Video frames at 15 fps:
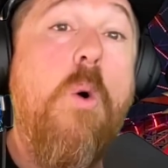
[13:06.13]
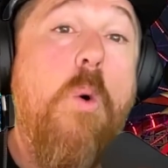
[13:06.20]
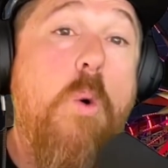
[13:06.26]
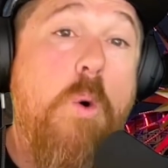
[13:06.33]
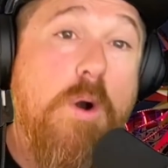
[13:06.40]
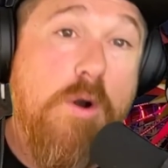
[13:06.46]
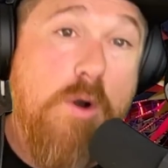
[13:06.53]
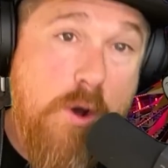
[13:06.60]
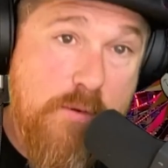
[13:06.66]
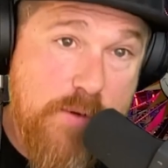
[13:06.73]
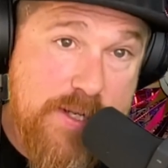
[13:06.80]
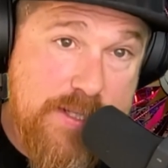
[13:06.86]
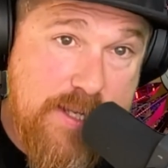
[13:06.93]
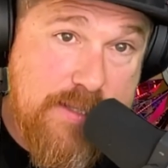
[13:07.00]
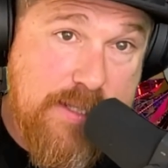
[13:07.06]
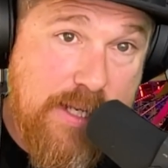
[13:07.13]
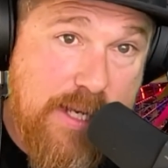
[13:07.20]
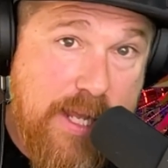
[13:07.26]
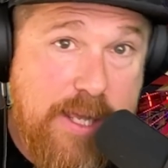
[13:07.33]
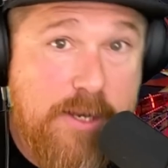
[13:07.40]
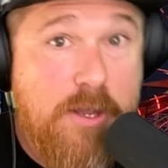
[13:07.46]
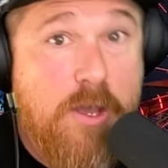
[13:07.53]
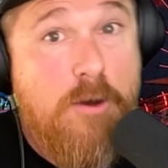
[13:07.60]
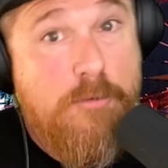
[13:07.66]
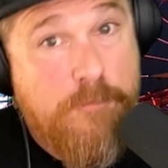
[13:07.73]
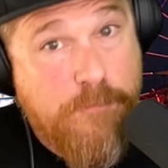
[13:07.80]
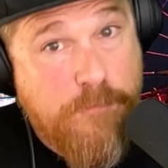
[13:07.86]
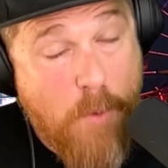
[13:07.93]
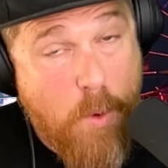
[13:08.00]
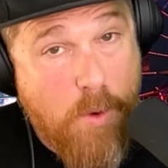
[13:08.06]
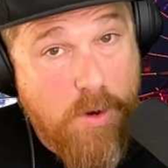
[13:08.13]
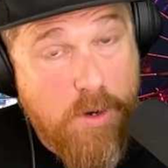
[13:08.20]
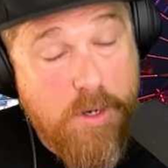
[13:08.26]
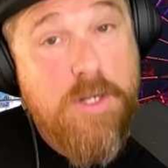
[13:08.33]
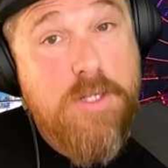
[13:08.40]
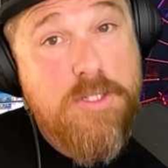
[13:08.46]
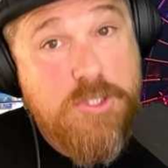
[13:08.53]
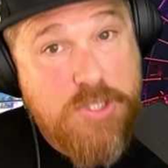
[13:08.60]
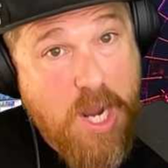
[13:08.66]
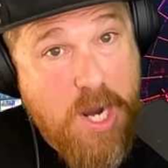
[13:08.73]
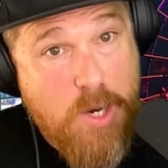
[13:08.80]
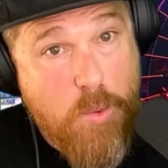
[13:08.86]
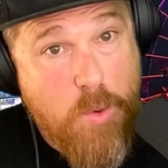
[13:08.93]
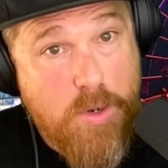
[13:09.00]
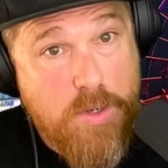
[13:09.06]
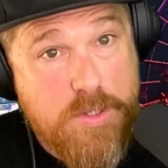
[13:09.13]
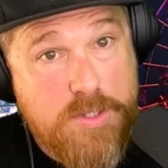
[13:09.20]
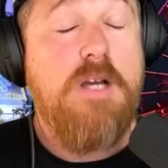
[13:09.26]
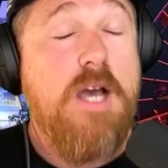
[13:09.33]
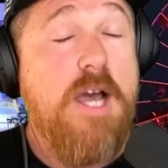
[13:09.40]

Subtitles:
or over at Disneyland for Star Wars?